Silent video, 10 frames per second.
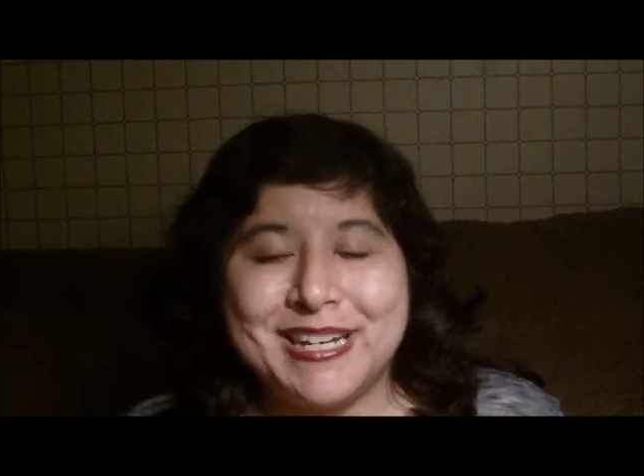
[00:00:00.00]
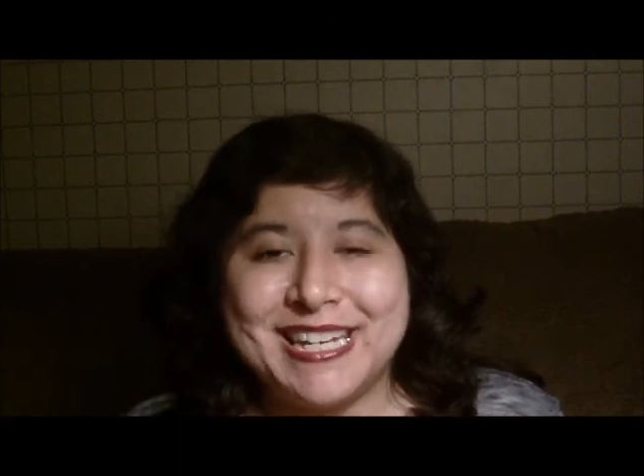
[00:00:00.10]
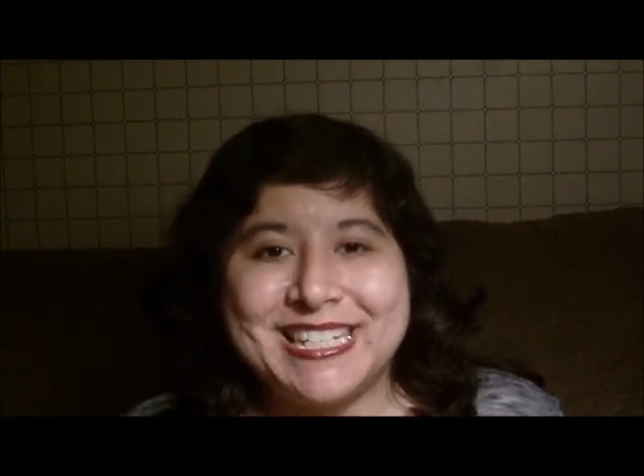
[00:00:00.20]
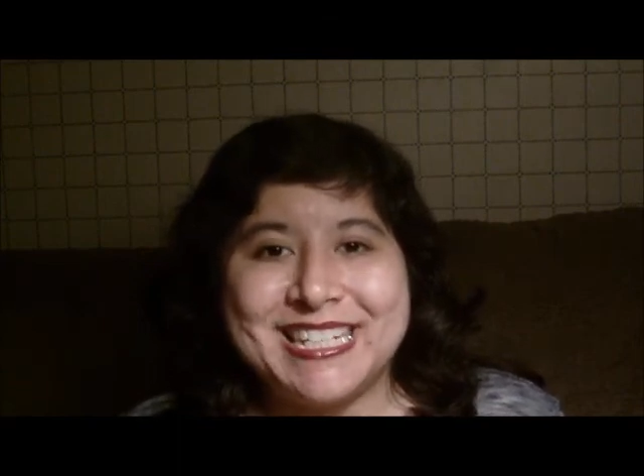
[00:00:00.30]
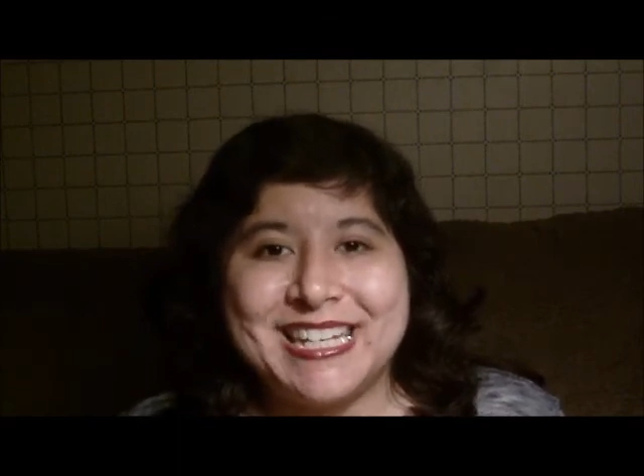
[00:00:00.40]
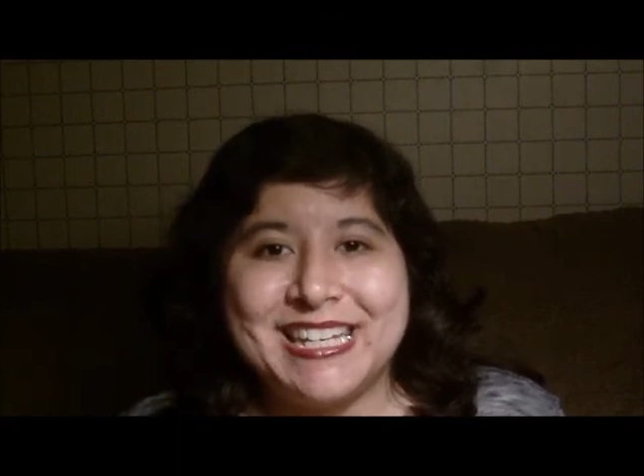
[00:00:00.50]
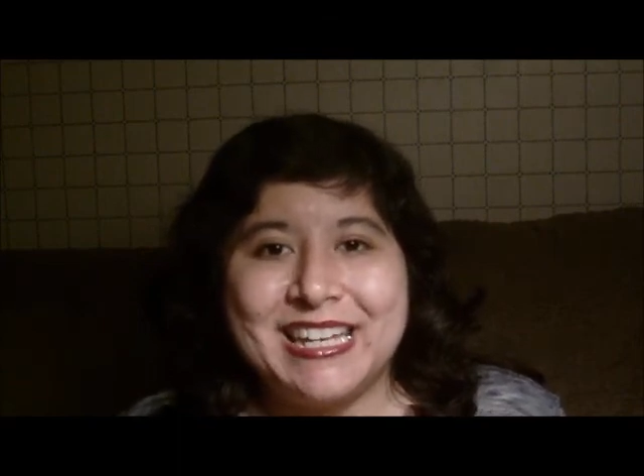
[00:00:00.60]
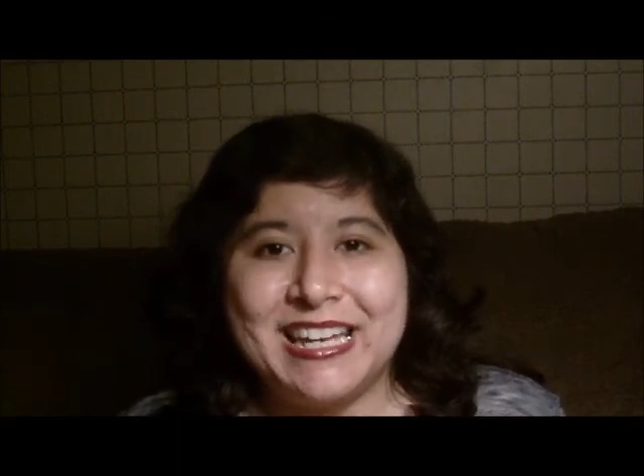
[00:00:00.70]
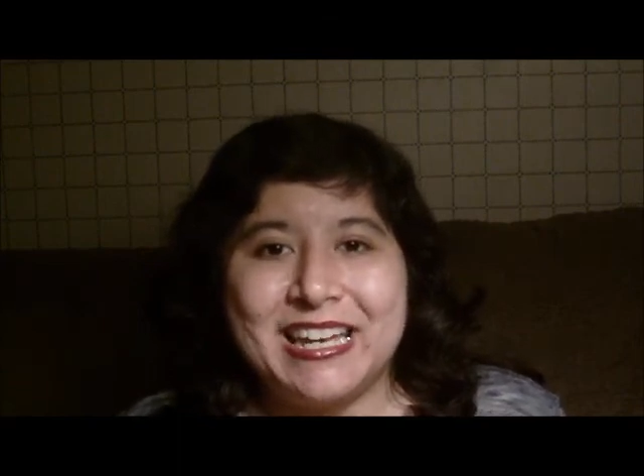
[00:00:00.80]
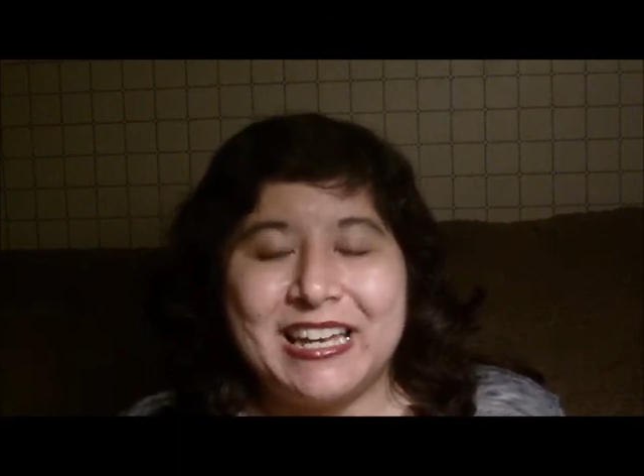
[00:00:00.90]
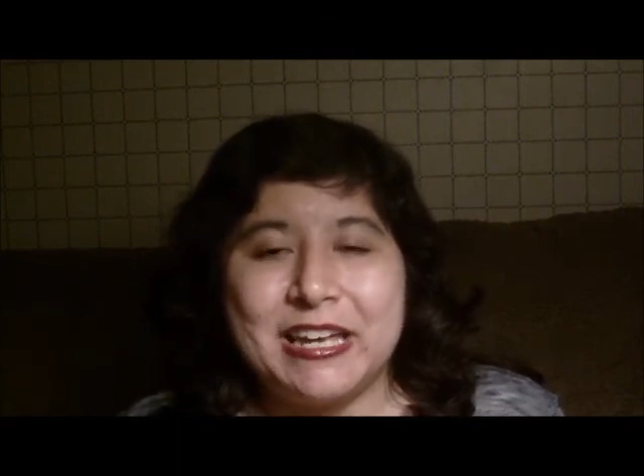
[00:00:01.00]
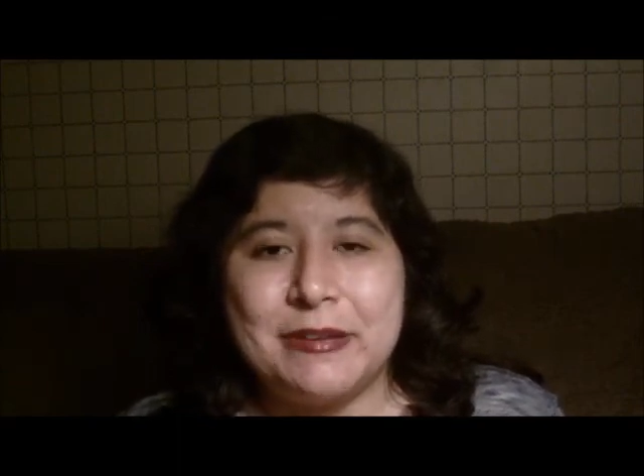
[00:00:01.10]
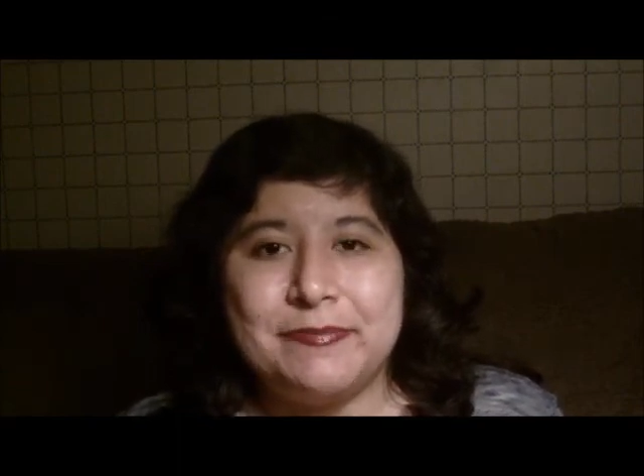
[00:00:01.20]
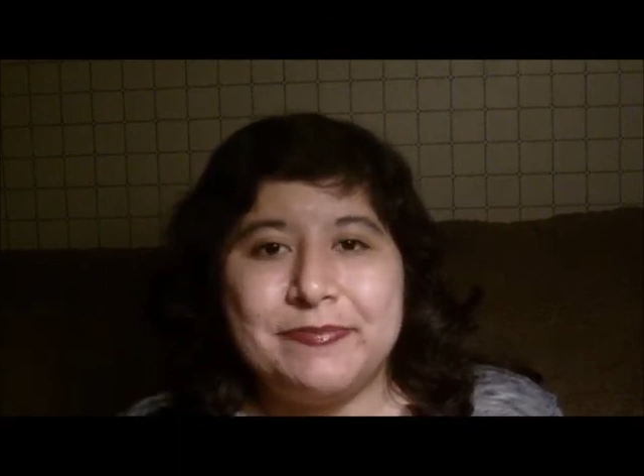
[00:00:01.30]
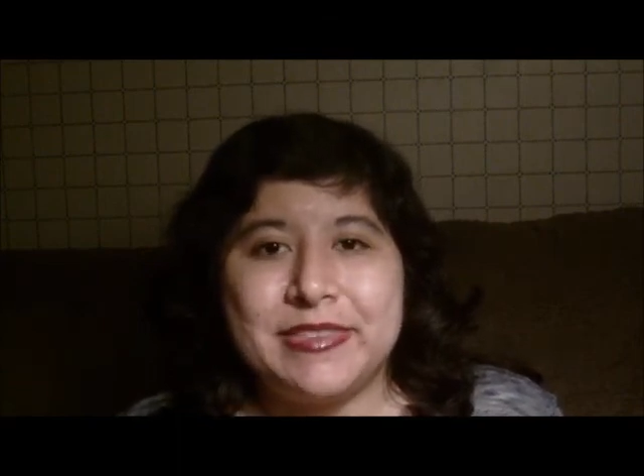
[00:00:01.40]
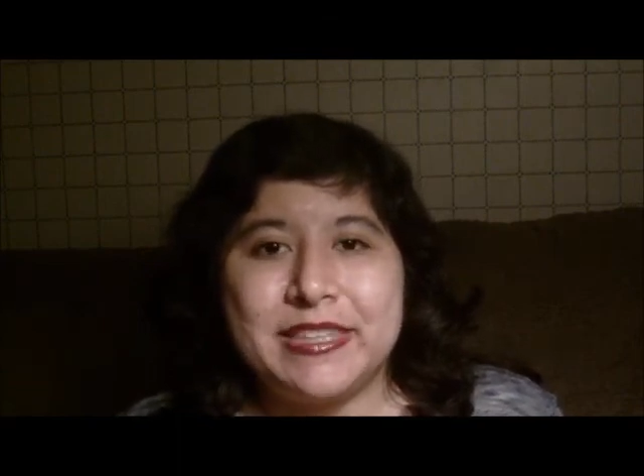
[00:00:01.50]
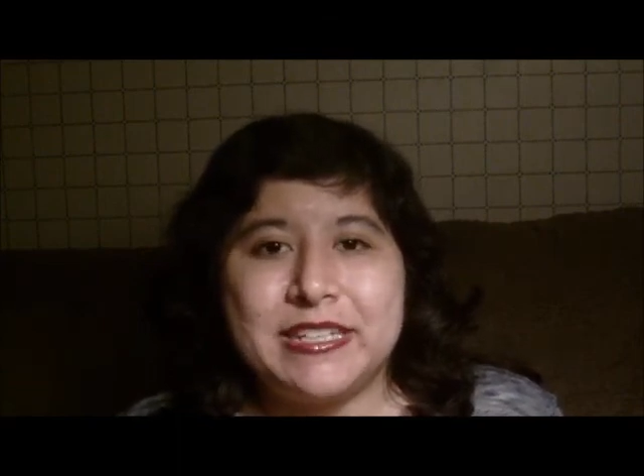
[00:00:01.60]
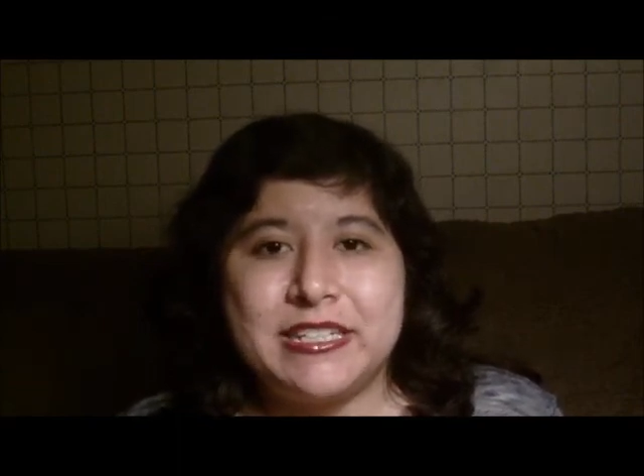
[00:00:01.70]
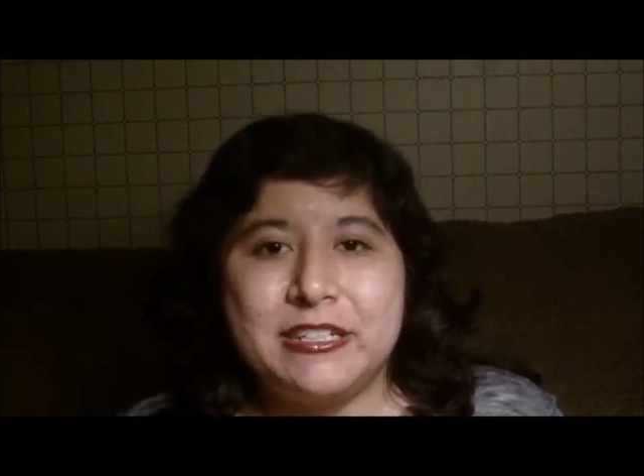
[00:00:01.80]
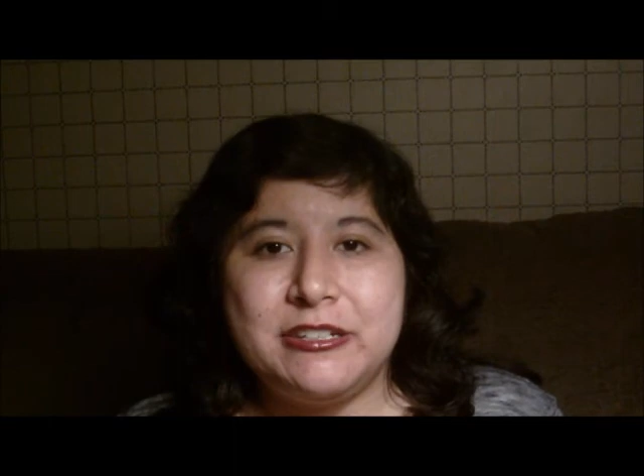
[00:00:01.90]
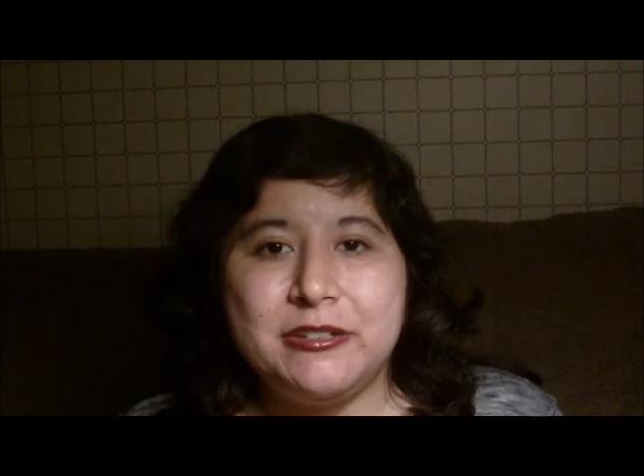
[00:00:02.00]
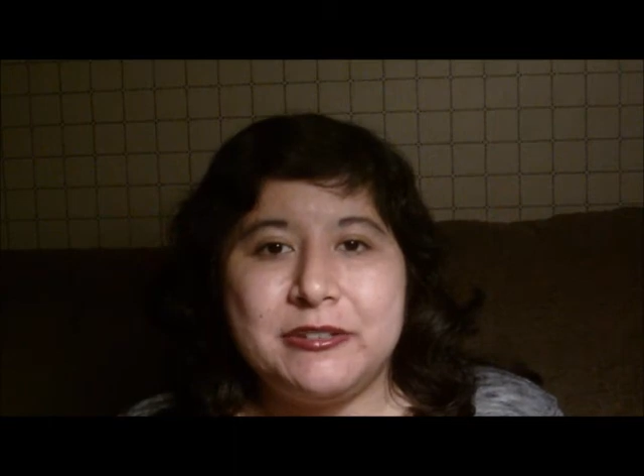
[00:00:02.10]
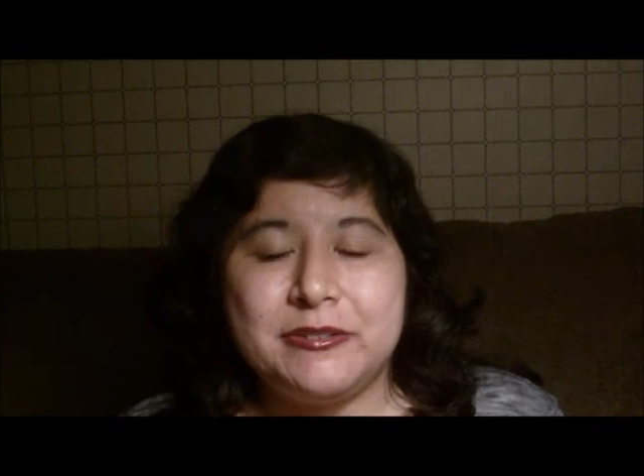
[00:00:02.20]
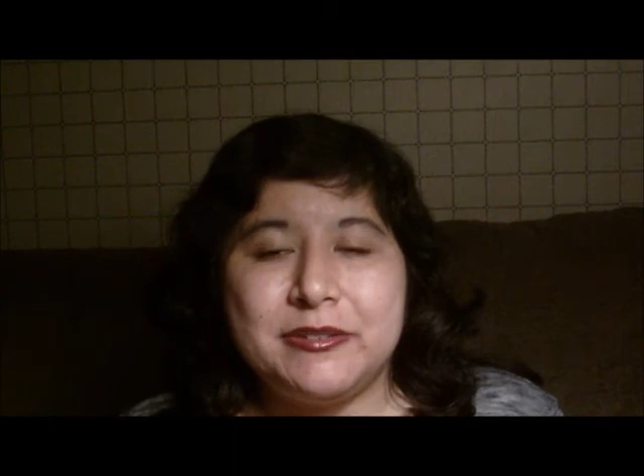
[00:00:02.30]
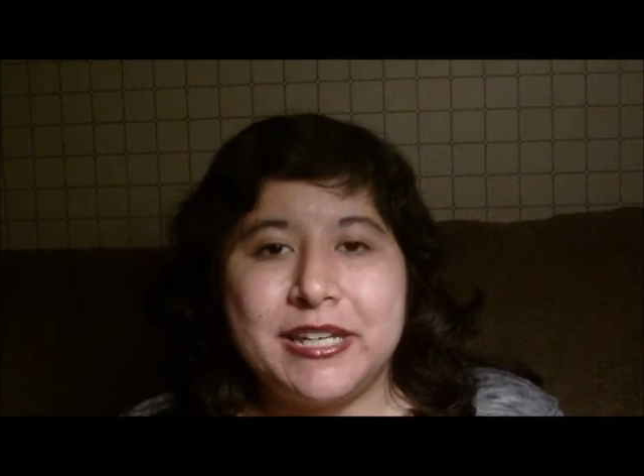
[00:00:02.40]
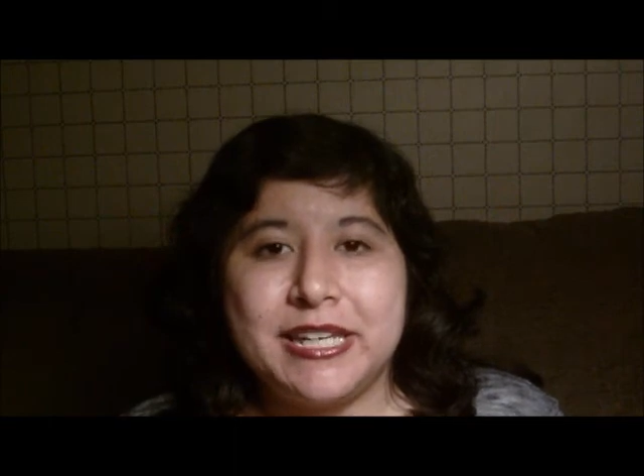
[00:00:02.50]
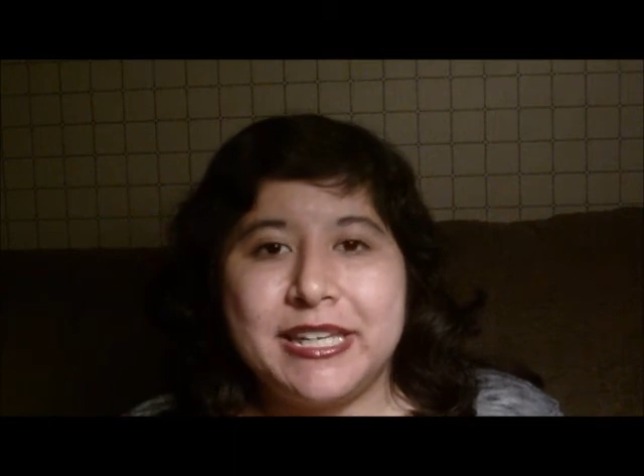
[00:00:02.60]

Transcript: But to